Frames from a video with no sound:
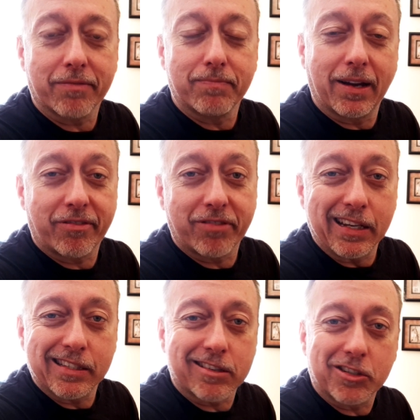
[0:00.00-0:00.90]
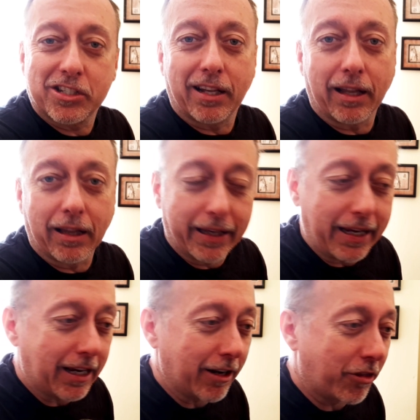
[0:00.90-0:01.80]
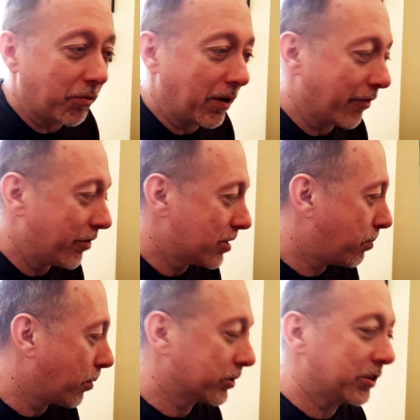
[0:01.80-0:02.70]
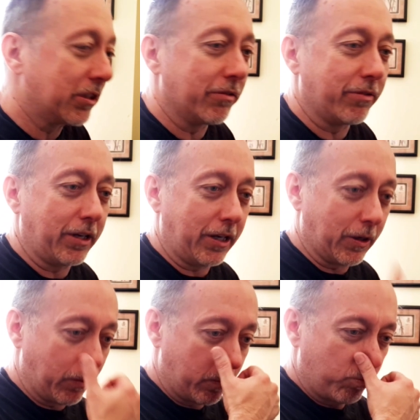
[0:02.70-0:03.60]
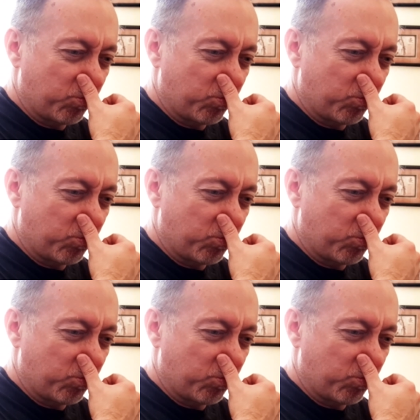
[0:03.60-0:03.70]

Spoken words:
if my face starts to leak throughout this portion of the video.